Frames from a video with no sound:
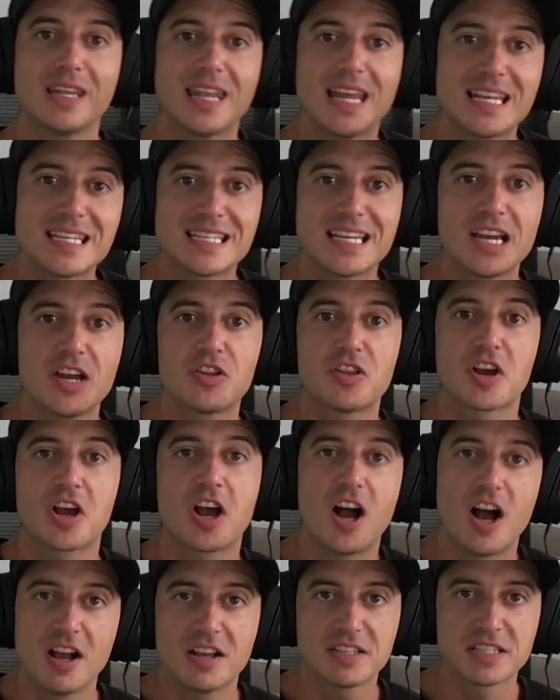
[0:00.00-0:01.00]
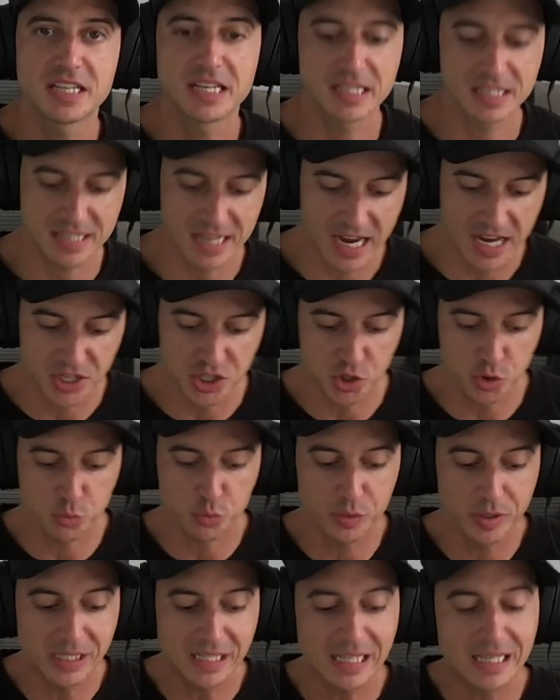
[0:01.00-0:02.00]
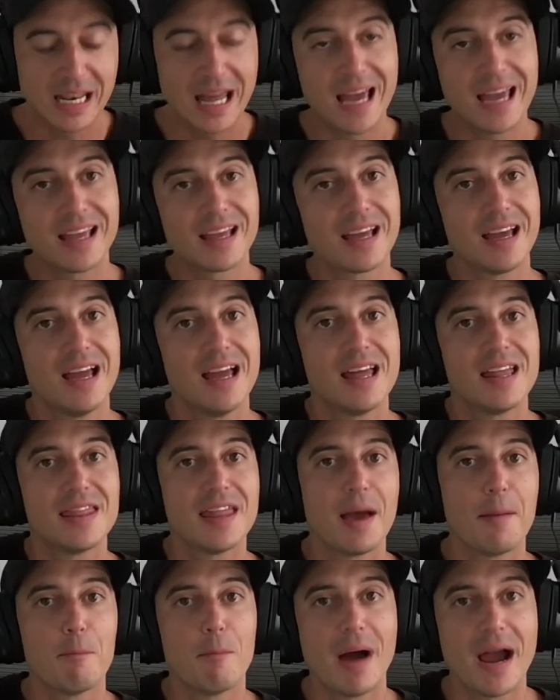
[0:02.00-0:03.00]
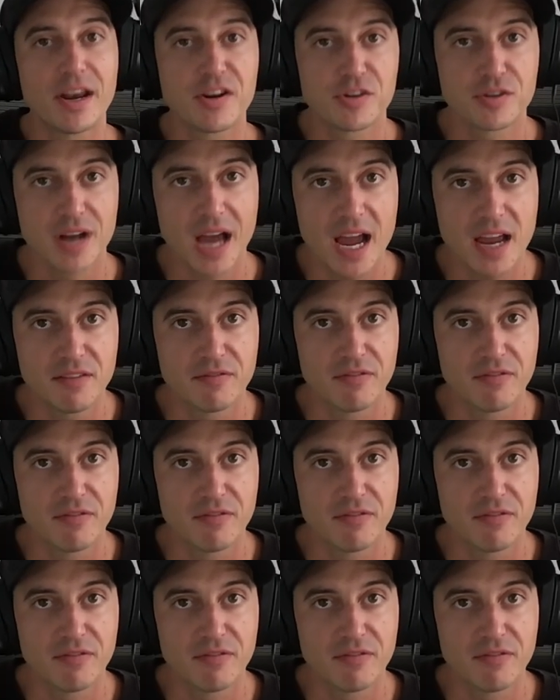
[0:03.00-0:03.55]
let's say on the consonant side you really like that minor 9